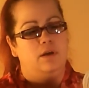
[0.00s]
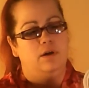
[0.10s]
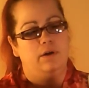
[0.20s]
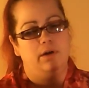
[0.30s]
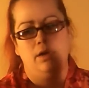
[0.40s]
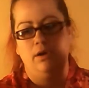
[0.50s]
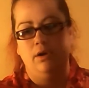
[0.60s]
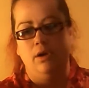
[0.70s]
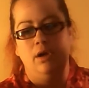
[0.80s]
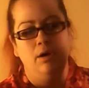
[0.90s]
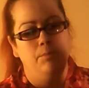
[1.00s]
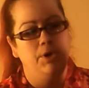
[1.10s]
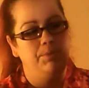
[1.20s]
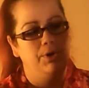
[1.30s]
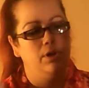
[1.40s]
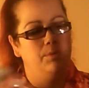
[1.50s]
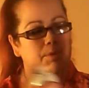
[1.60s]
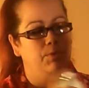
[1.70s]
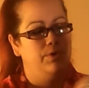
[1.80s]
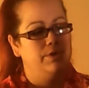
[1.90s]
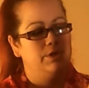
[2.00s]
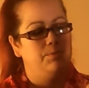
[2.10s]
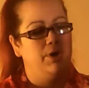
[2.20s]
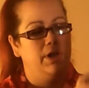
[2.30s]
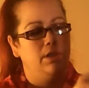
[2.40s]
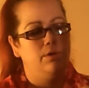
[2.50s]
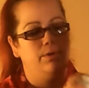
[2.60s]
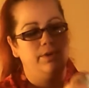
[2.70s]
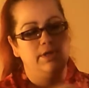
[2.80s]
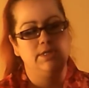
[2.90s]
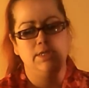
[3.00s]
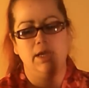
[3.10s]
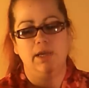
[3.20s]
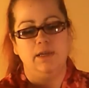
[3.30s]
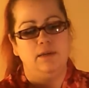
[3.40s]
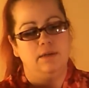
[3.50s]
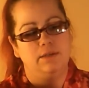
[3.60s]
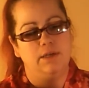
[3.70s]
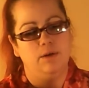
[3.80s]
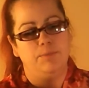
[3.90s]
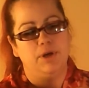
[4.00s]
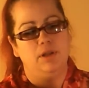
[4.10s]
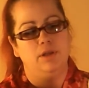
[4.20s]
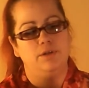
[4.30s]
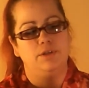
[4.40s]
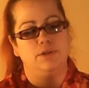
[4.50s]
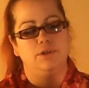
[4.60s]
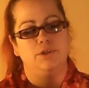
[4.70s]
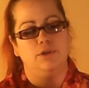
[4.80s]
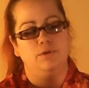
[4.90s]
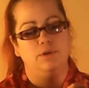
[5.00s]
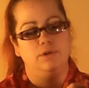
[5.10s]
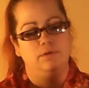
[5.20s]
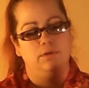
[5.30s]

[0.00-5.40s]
Okay, I'm going to put a little bit more of the spray glue on this side to help it glue to the shoulder.